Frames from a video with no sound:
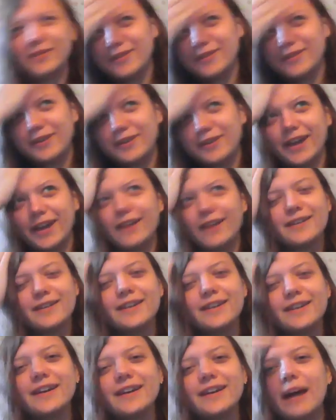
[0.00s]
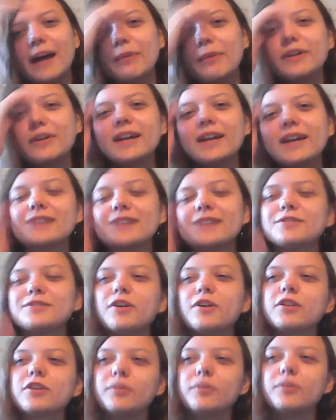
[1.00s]
Okay. Apparently he has a
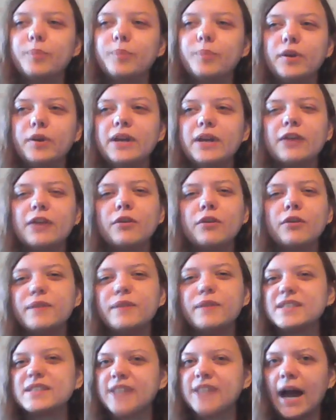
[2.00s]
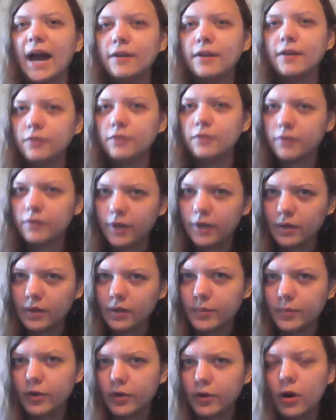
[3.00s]
dog called Buddy. I don't know if it's canon or not,
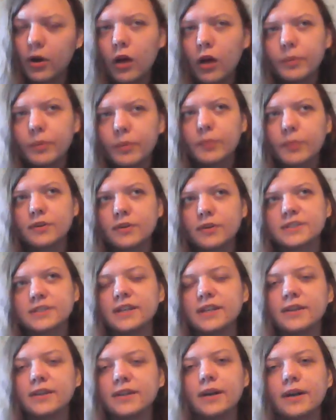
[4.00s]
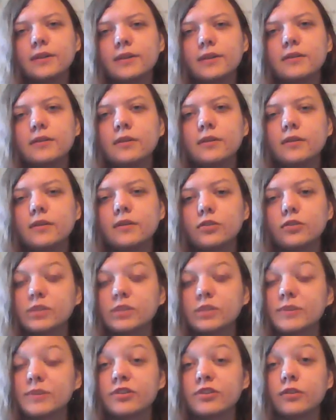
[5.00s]
but a lot of people are saying that,
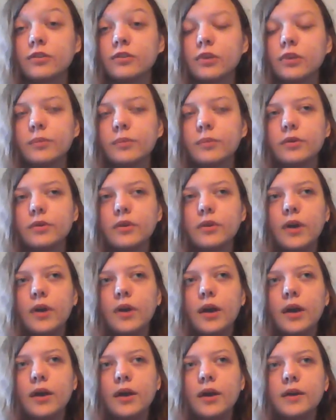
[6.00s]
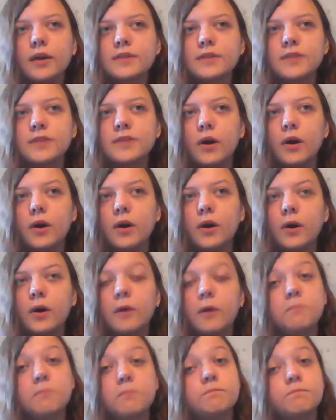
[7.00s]
especially on Tumblr.
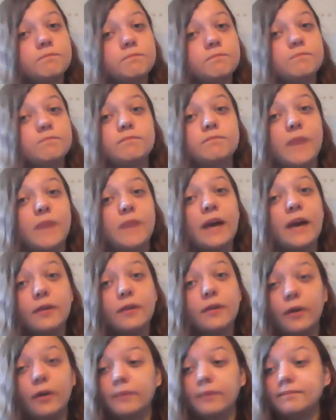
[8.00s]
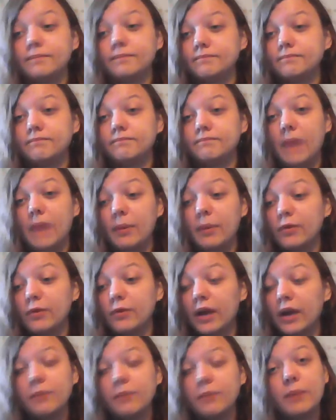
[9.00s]
So I don't know. Maybe
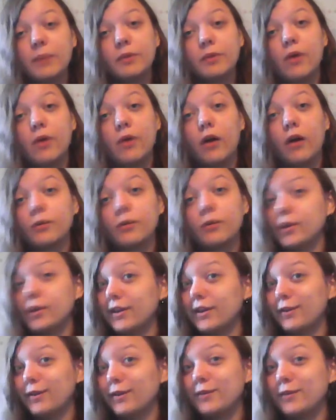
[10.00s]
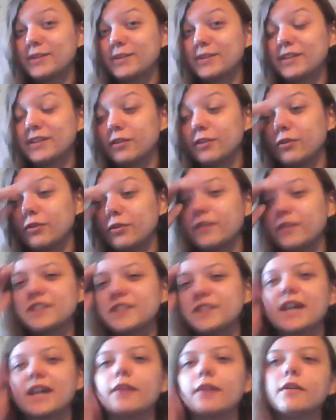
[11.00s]
right, maybe wrong. We still don't know if it's
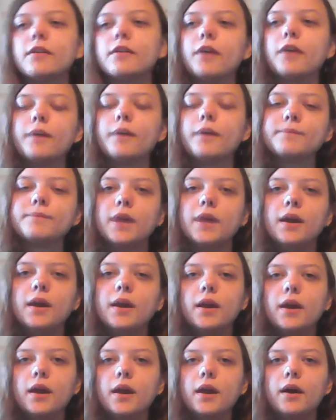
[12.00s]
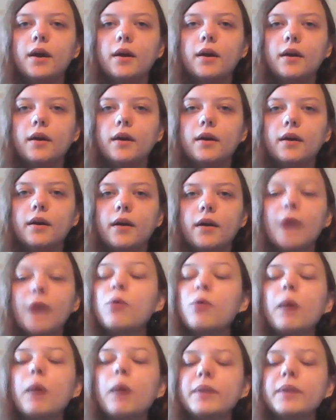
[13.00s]
canon or not. And
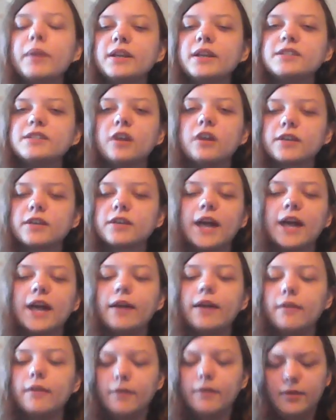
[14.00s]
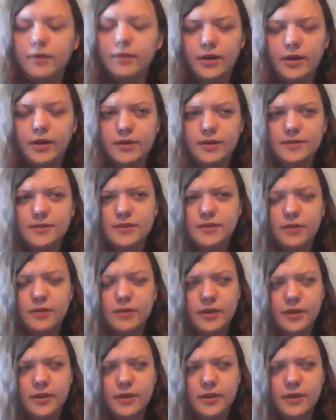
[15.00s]
Robbie is not canon. Sorry.